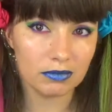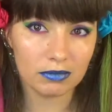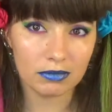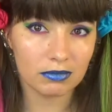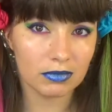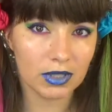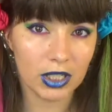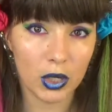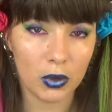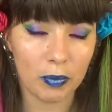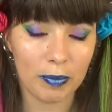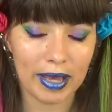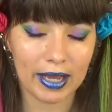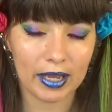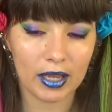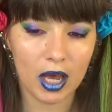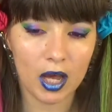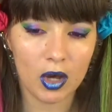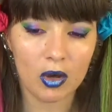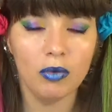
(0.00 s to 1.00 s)
go
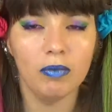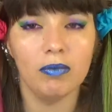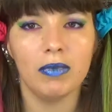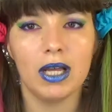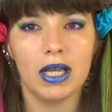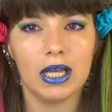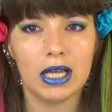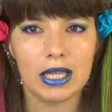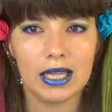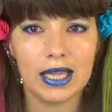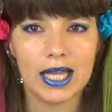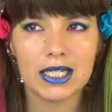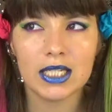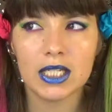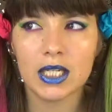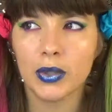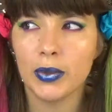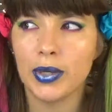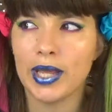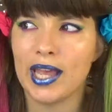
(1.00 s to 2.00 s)
back home,
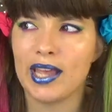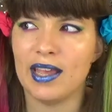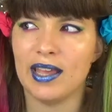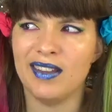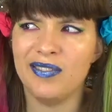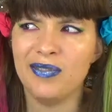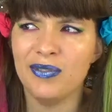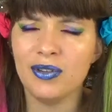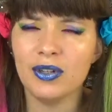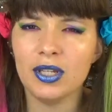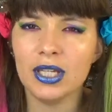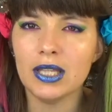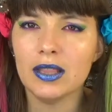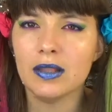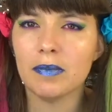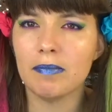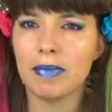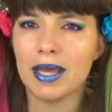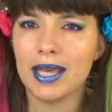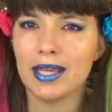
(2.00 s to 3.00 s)
that's okay. If you need
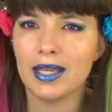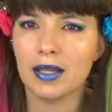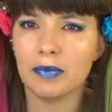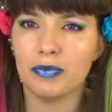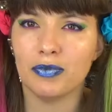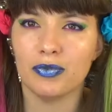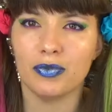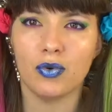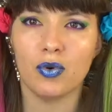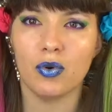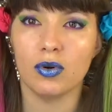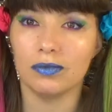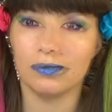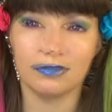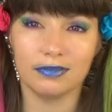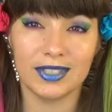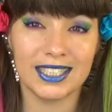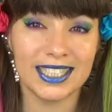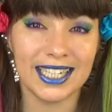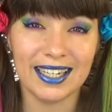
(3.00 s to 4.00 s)
the makeup for
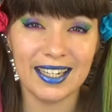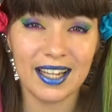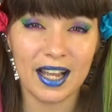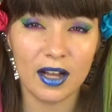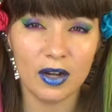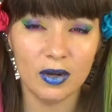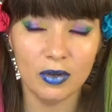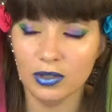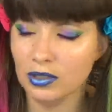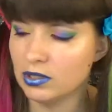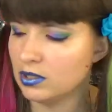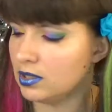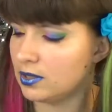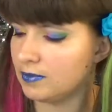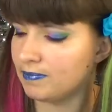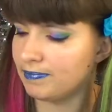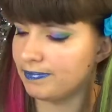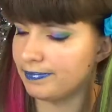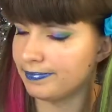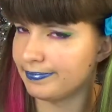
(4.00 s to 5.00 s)
10 hours,
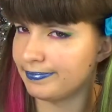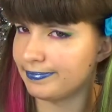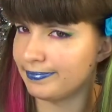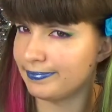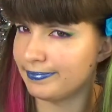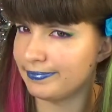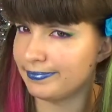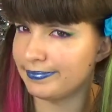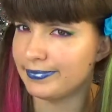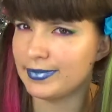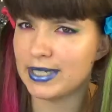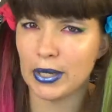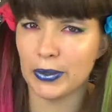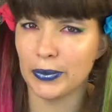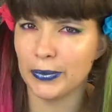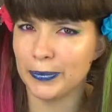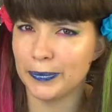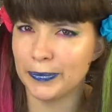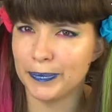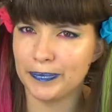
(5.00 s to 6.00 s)
no,
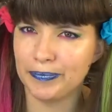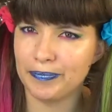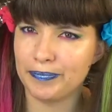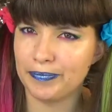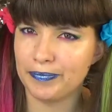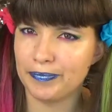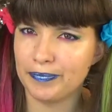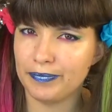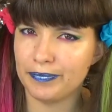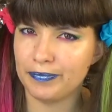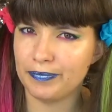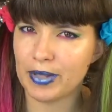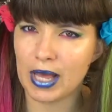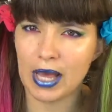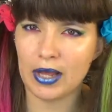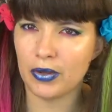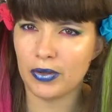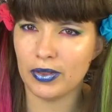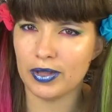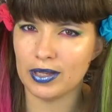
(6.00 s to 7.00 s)

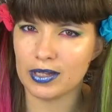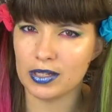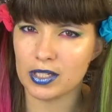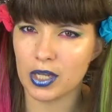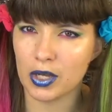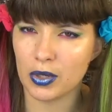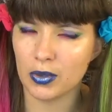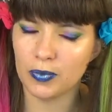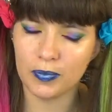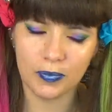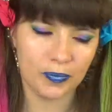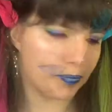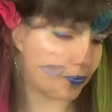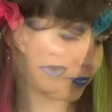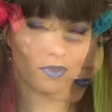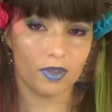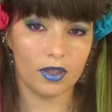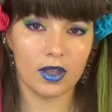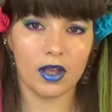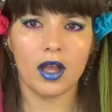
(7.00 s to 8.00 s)
I don't think so.
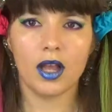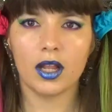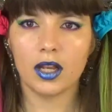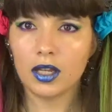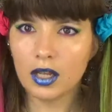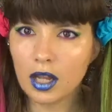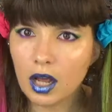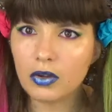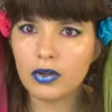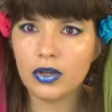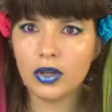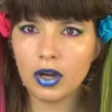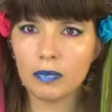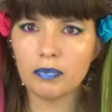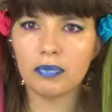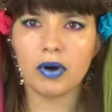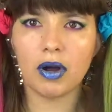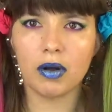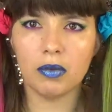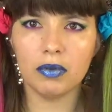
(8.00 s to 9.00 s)
Now you're
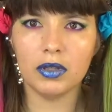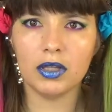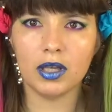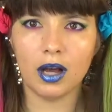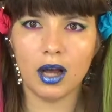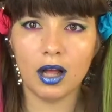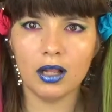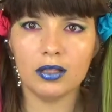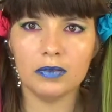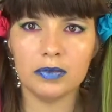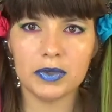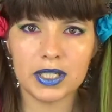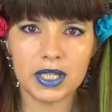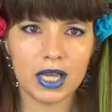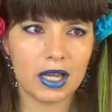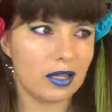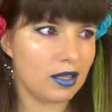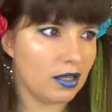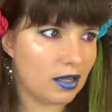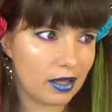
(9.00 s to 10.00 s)
probably all
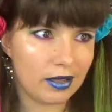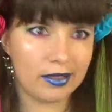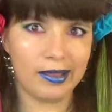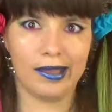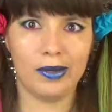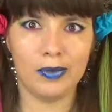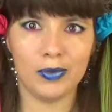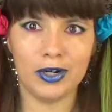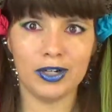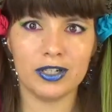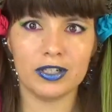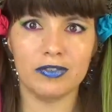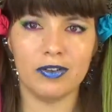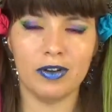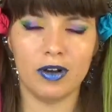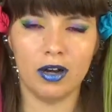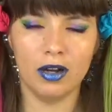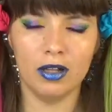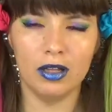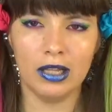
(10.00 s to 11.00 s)
upset nothing works
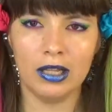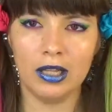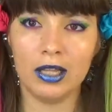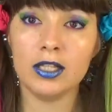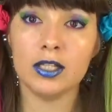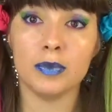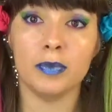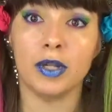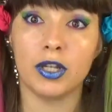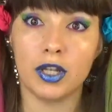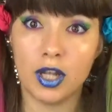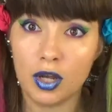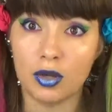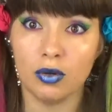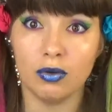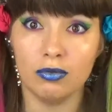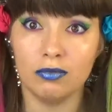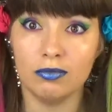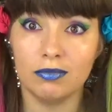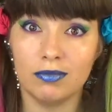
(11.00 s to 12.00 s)
for oily lids, but
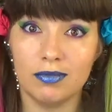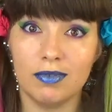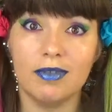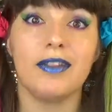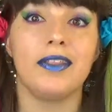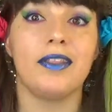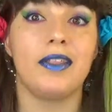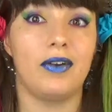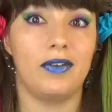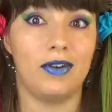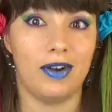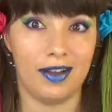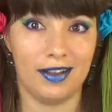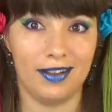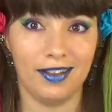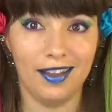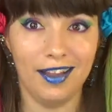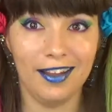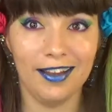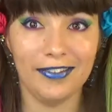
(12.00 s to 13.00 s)
no, there are a
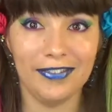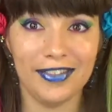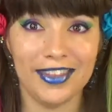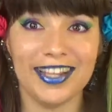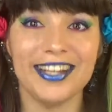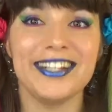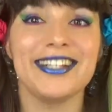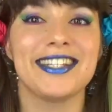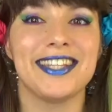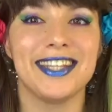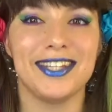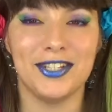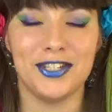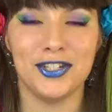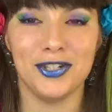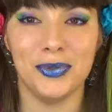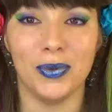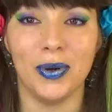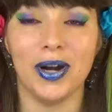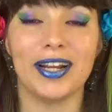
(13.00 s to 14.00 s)
lot of things that
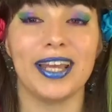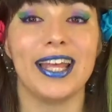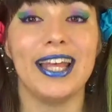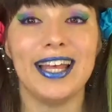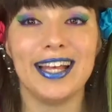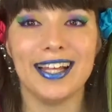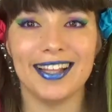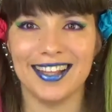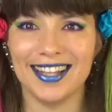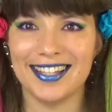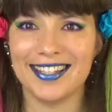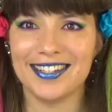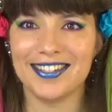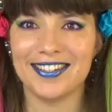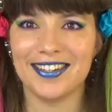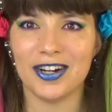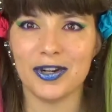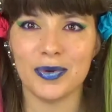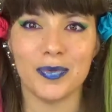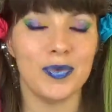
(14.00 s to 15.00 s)
do work. Let's
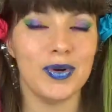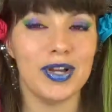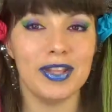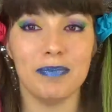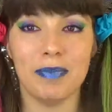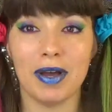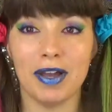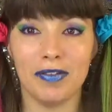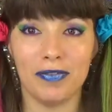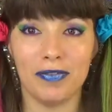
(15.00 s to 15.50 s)
start with my